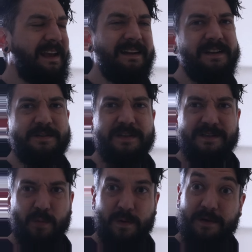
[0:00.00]
ADHD
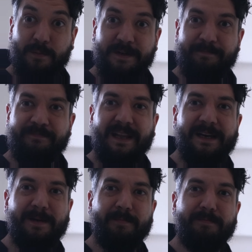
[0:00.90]
is a weird one.
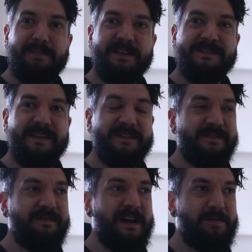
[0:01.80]
Because it's
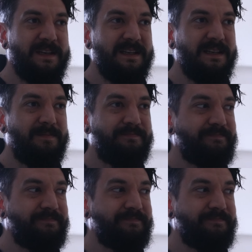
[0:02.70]
very